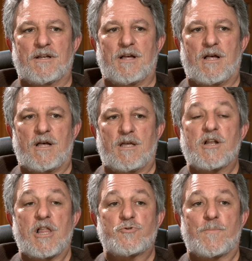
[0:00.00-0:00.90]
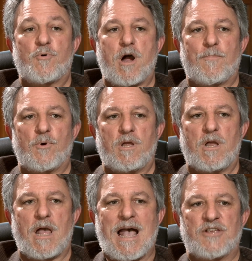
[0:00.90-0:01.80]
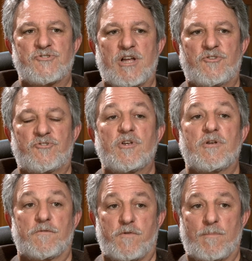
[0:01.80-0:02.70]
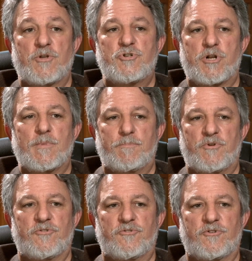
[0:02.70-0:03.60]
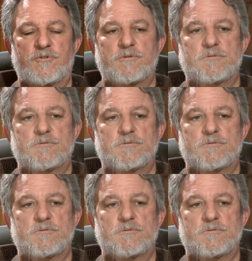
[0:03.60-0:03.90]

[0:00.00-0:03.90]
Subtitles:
intellectual property assets from legitimate businesses.